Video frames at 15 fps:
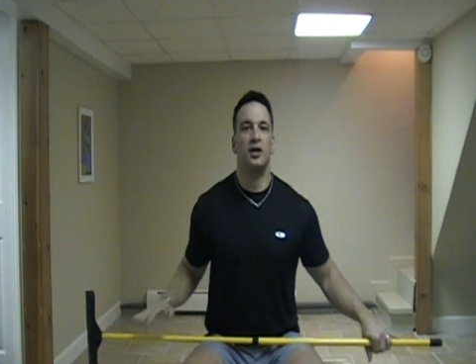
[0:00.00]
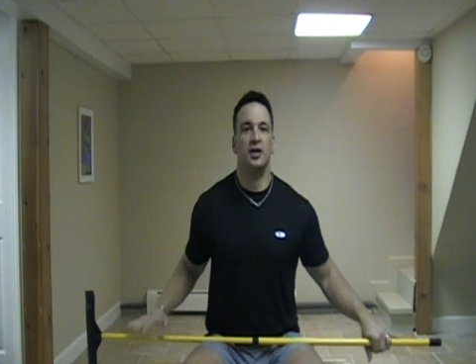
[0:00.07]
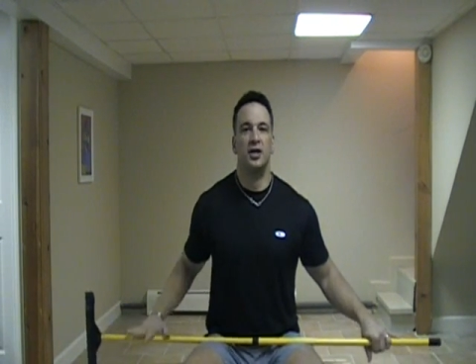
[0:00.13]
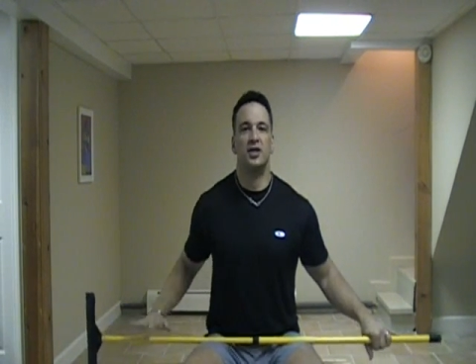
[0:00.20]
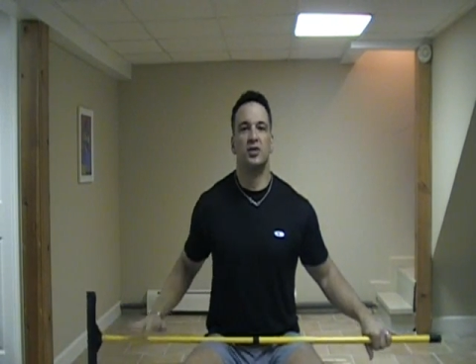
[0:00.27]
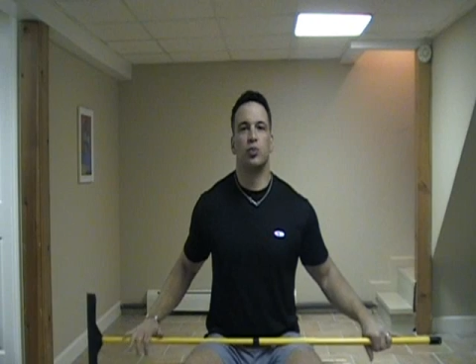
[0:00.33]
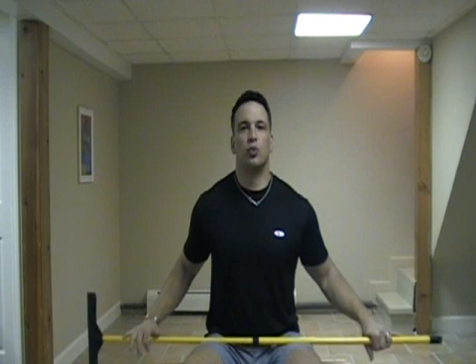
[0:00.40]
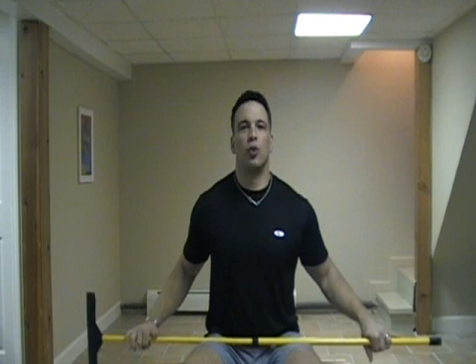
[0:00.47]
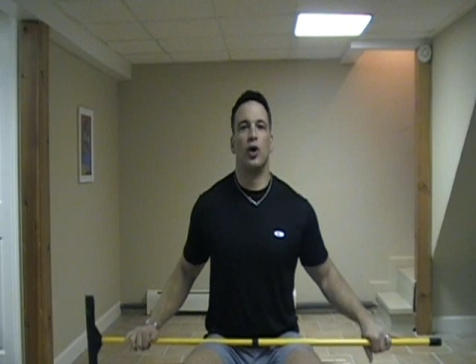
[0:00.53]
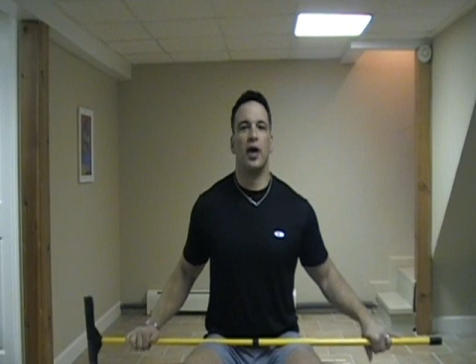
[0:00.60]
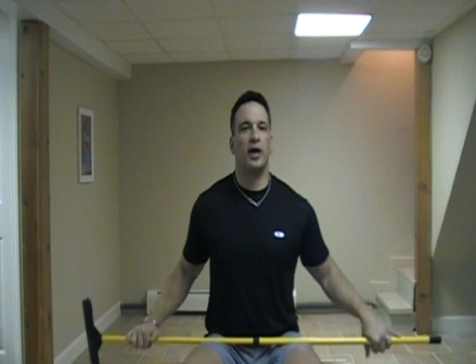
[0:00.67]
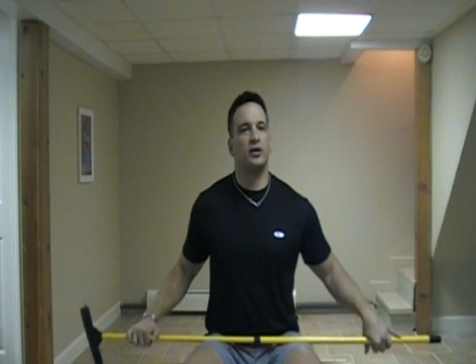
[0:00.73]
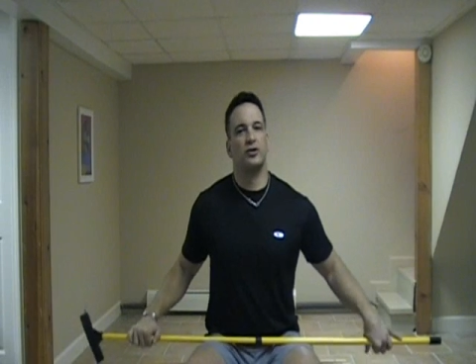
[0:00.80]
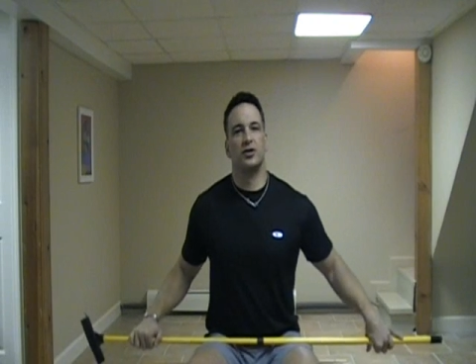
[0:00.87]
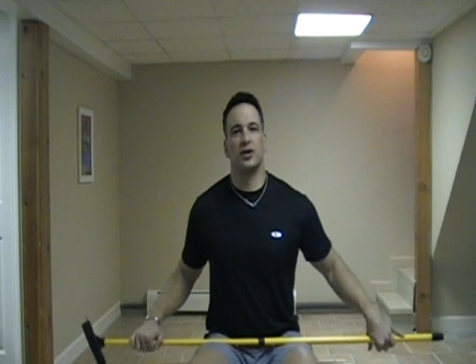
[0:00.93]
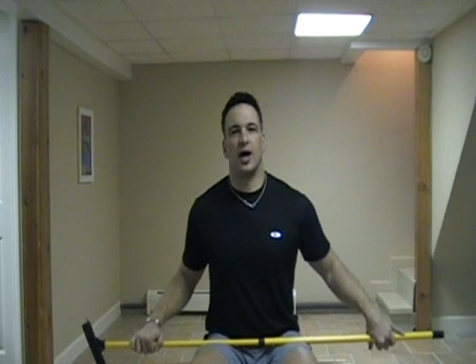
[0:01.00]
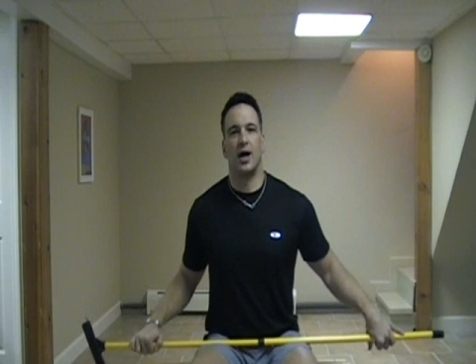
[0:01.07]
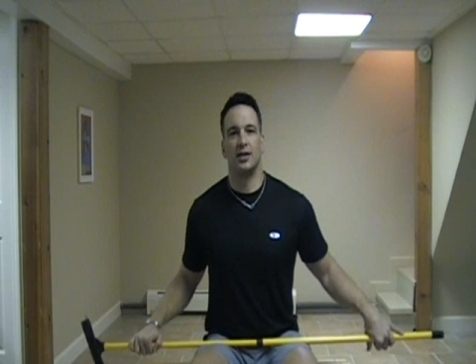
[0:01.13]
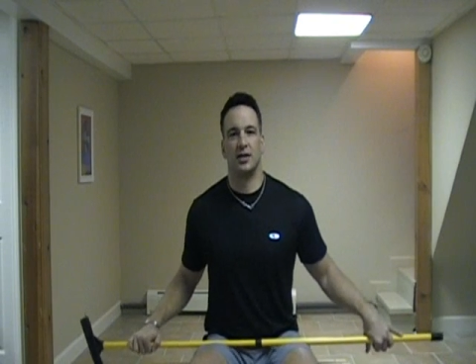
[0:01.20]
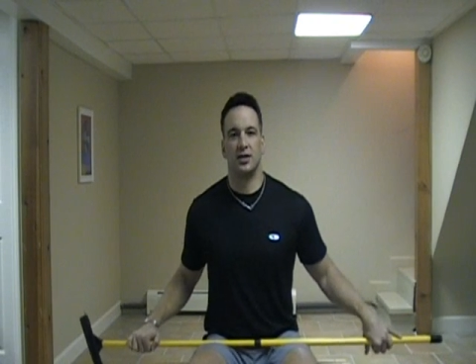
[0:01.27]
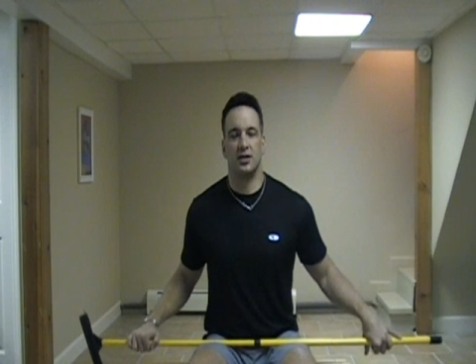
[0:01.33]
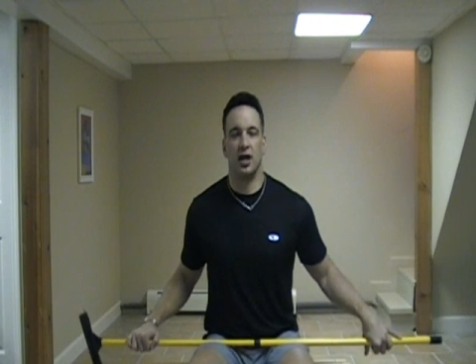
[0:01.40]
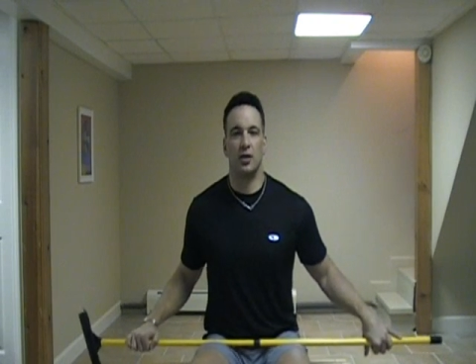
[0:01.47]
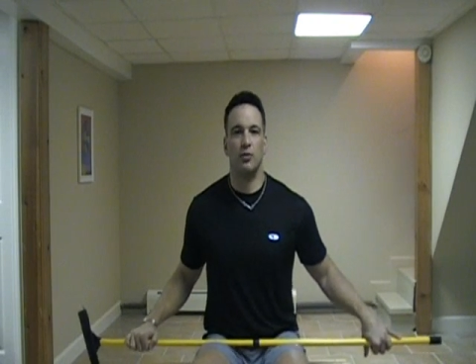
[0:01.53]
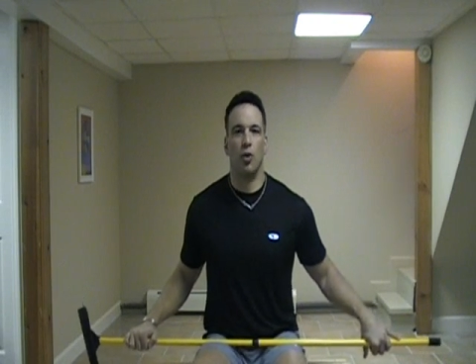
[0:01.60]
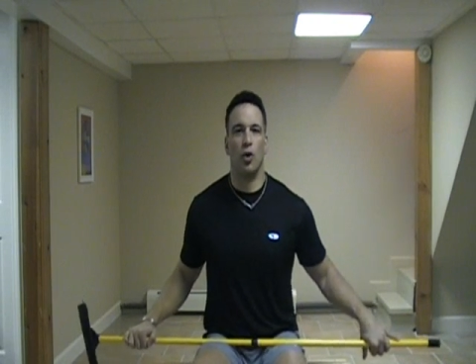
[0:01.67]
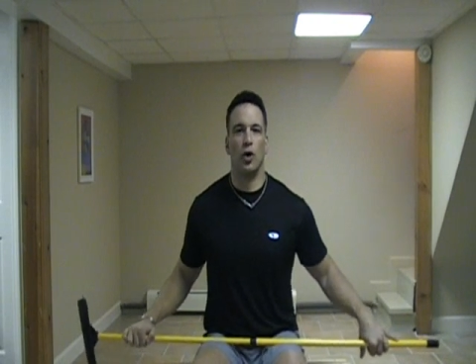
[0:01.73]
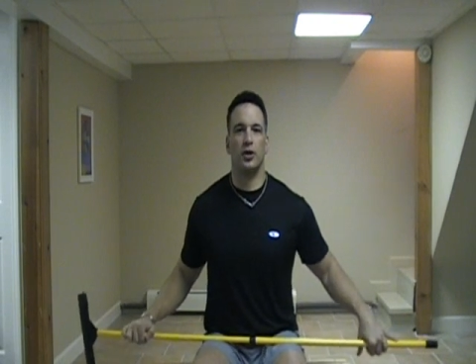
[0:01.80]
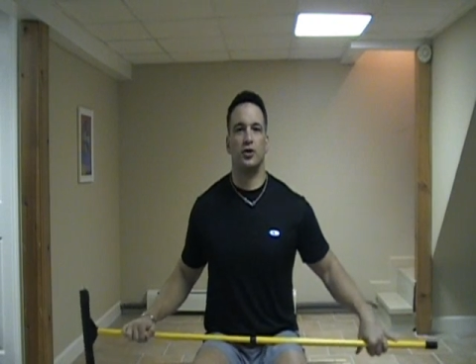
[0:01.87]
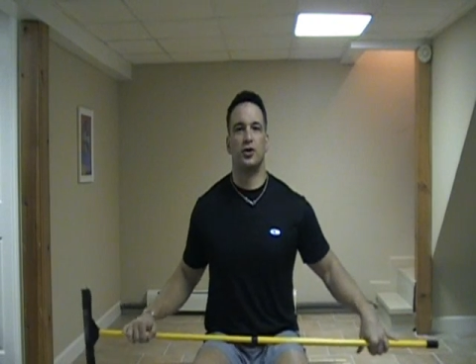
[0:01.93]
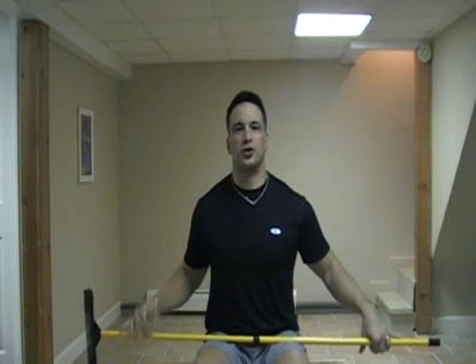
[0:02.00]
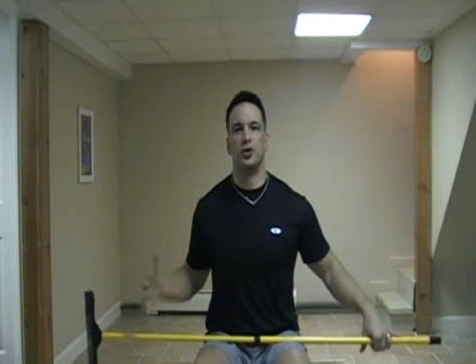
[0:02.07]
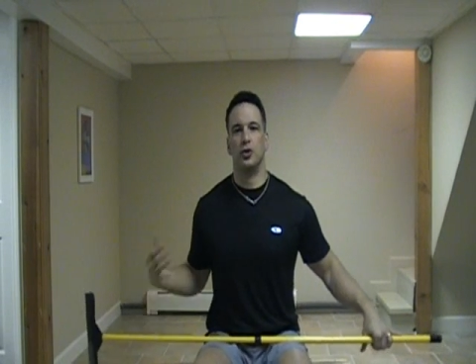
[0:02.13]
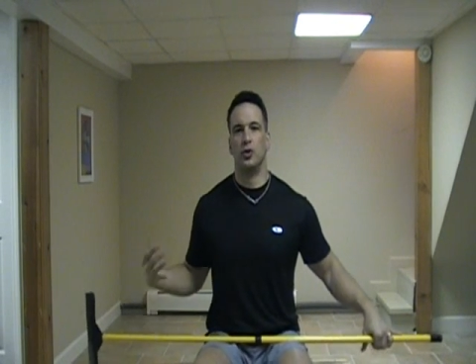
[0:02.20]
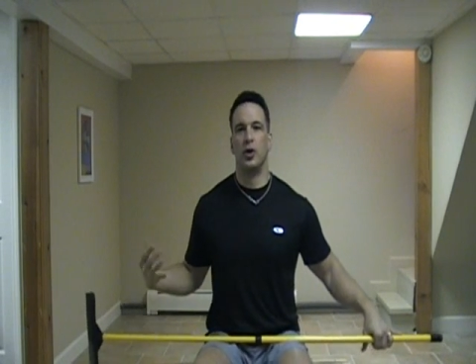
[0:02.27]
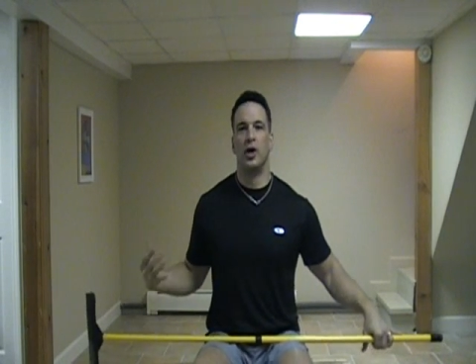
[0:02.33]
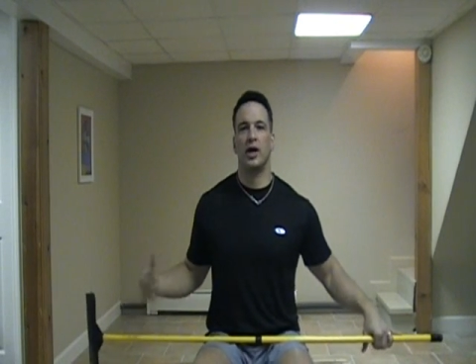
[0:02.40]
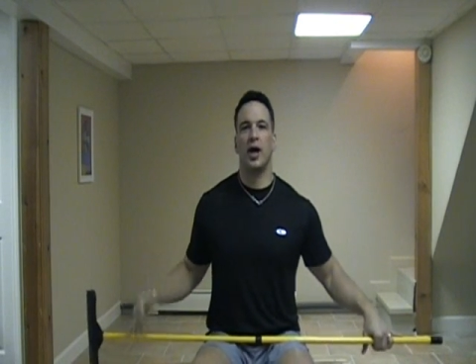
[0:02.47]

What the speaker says: This one exercise has done more to